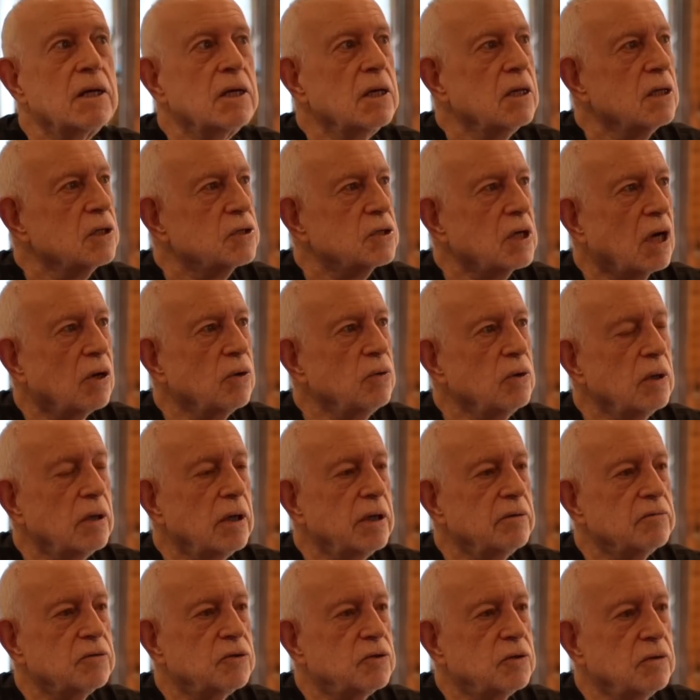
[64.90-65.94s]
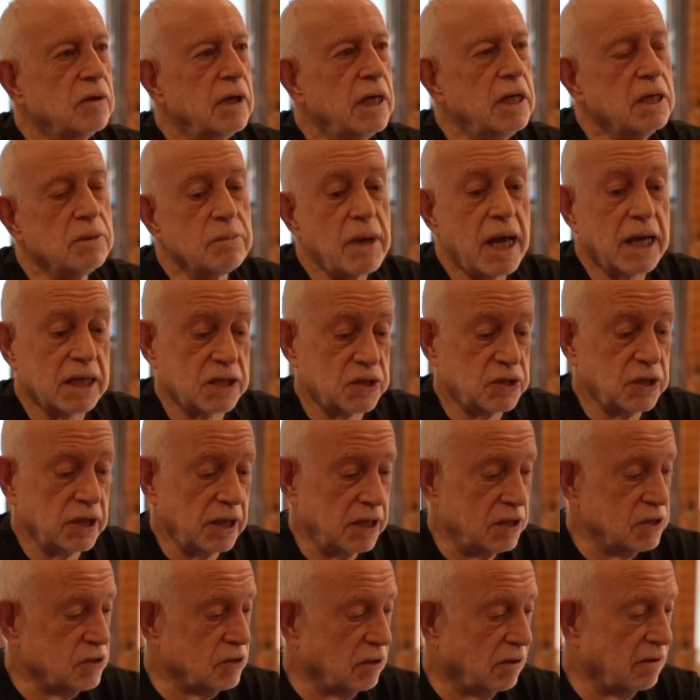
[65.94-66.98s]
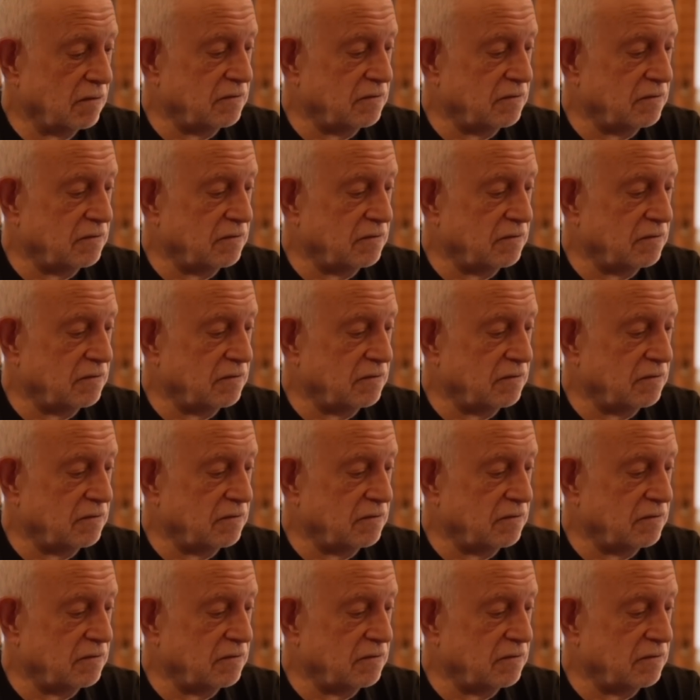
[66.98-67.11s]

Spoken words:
So in the magazines, I